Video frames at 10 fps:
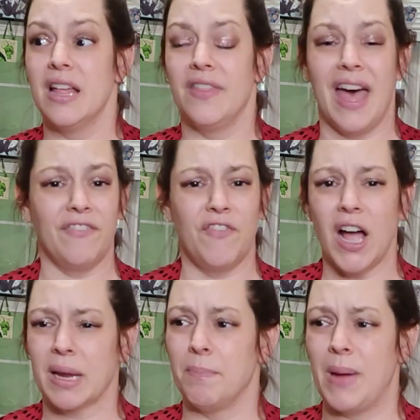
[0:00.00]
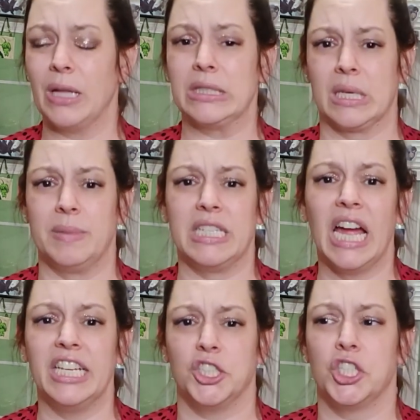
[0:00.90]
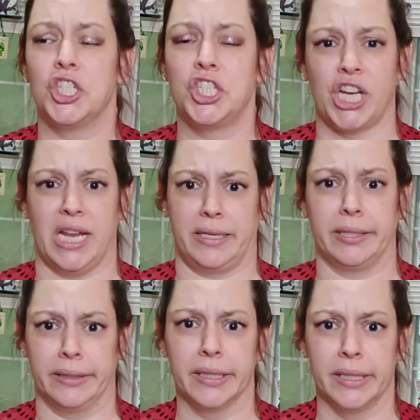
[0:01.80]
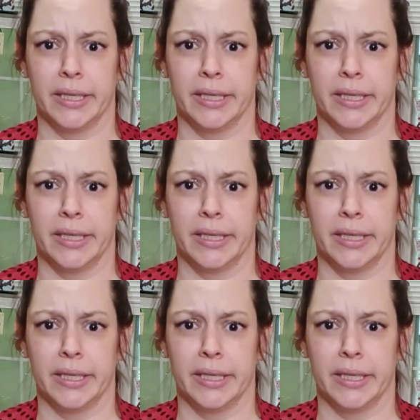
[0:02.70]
that fucking belt's going to be tight as shit.